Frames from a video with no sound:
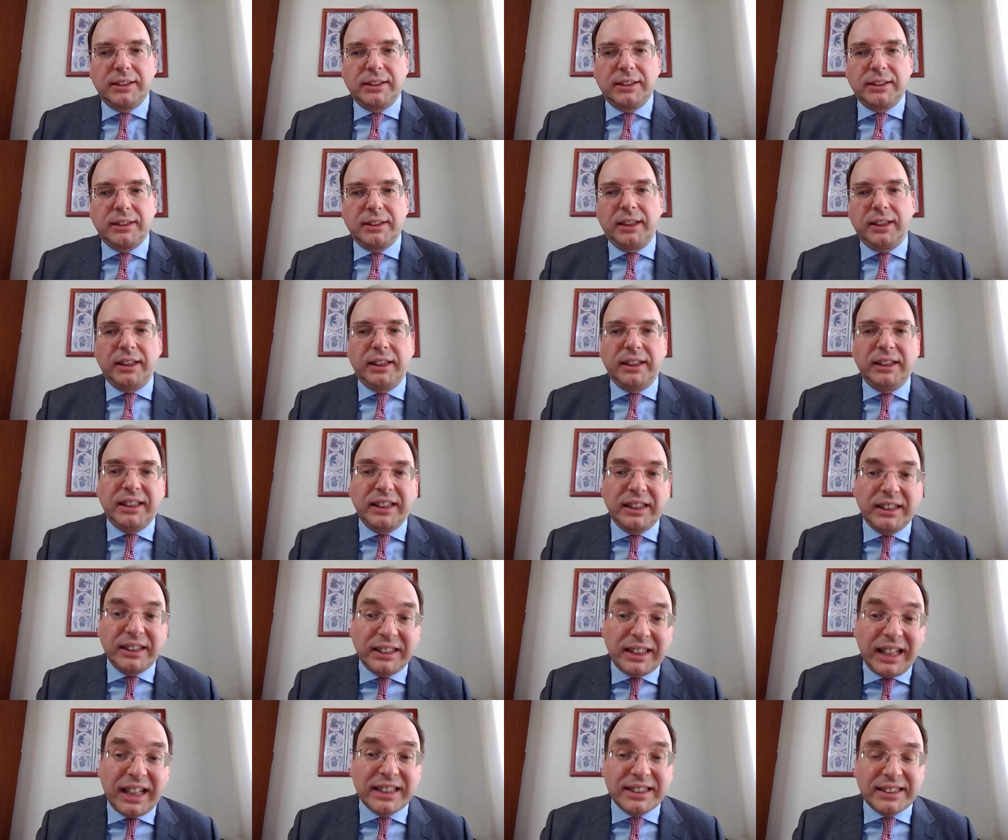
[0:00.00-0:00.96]
And
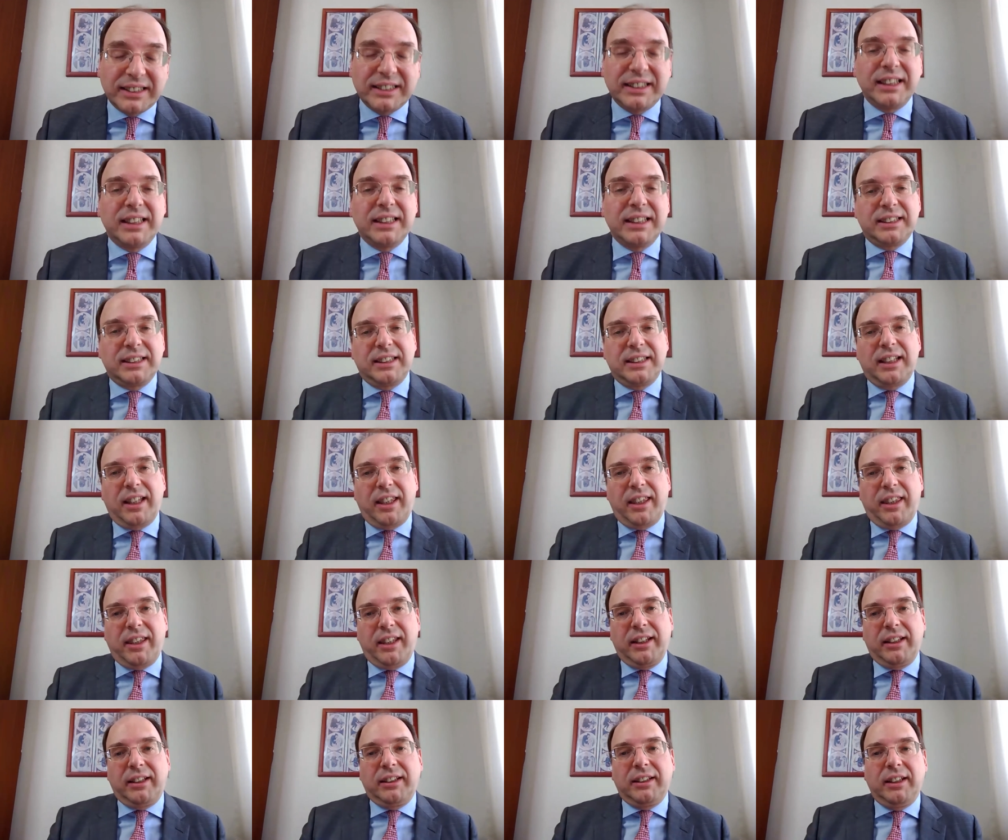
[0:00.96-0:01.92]
in that sense, I
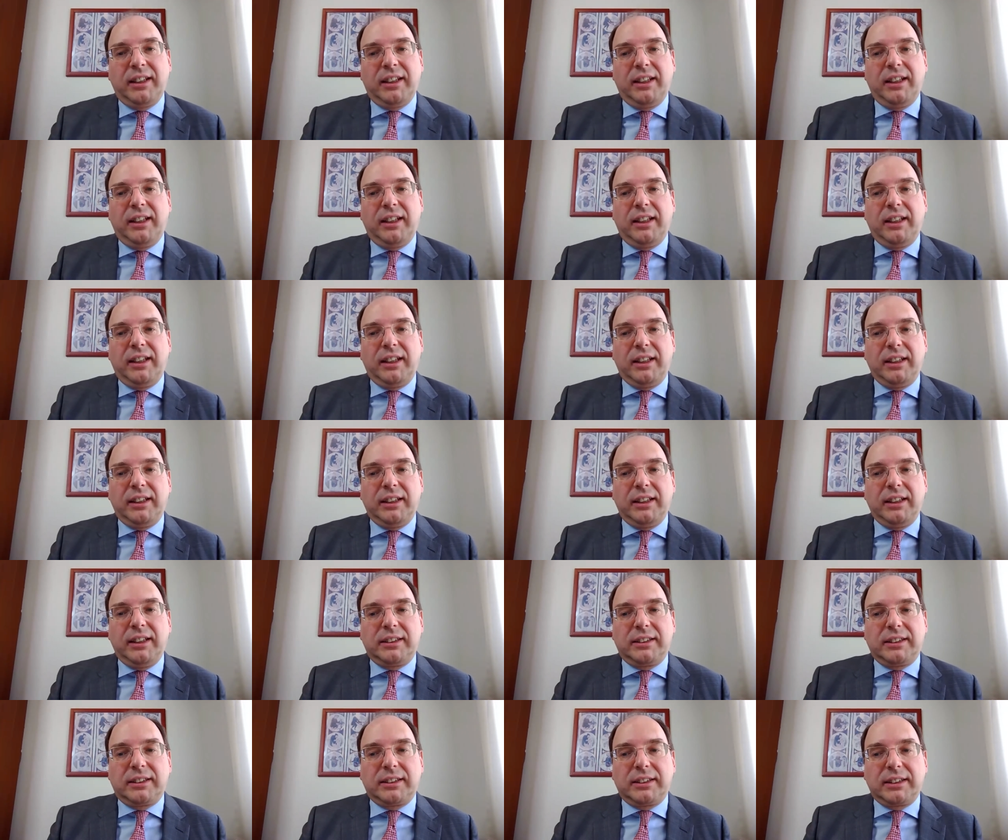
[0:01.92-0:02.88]
think
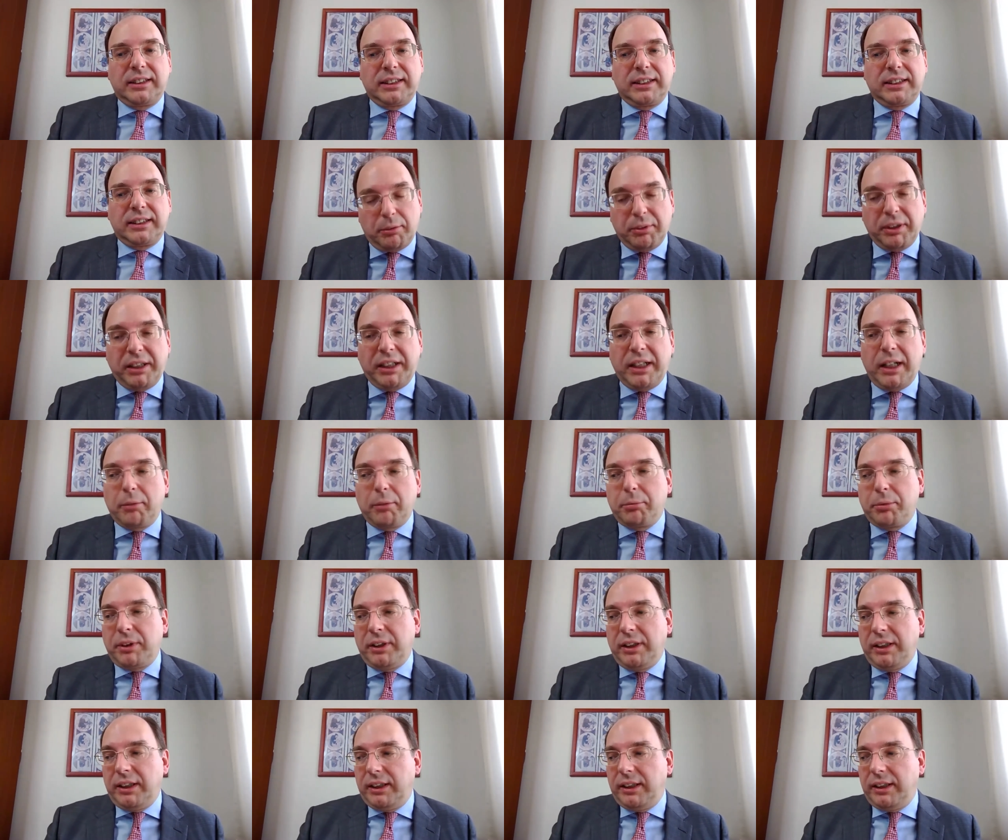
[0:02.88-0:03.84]

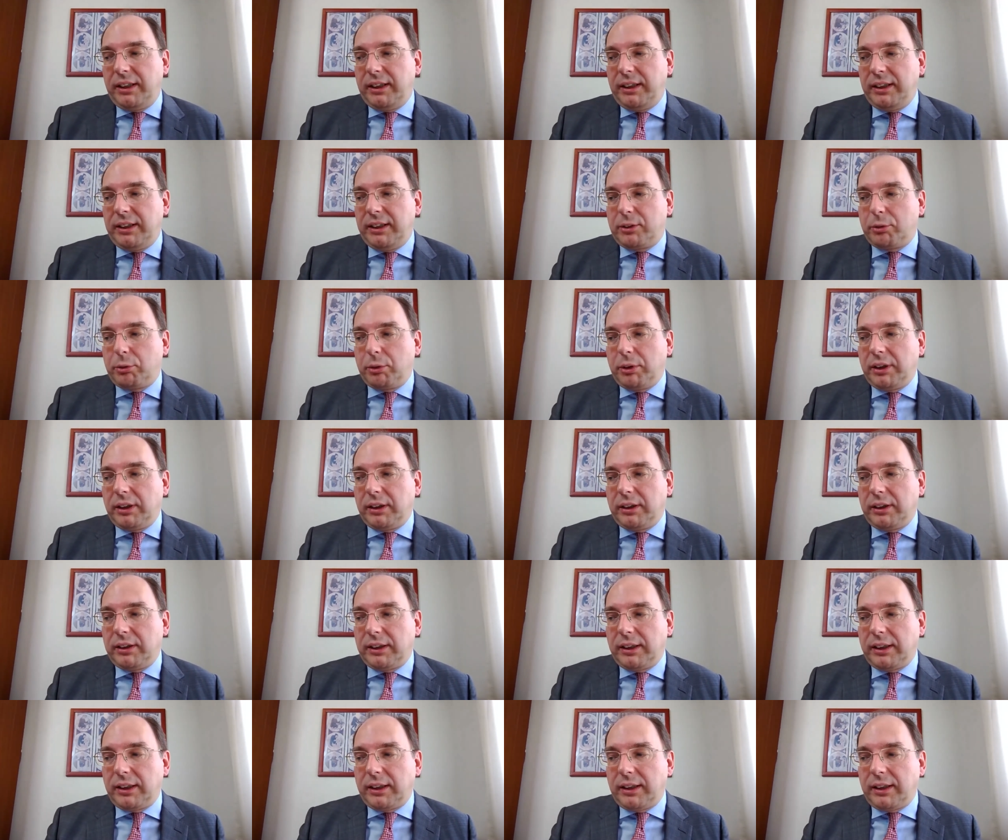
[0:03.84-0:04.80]
it
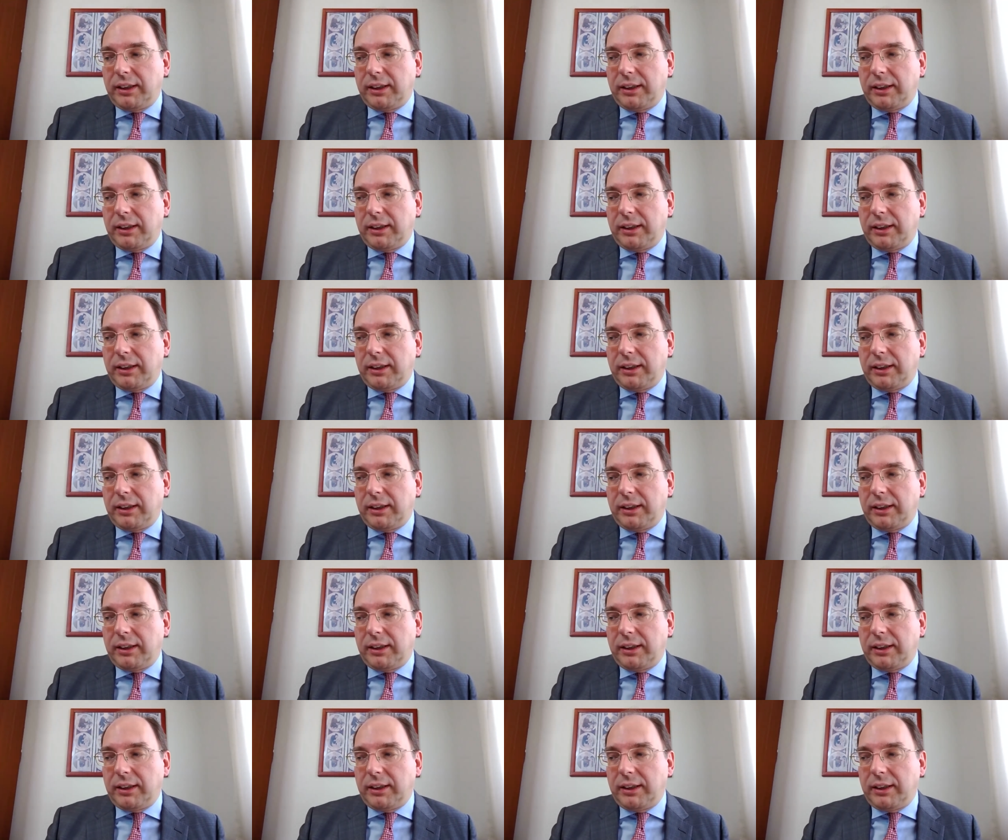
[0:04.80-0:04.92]
will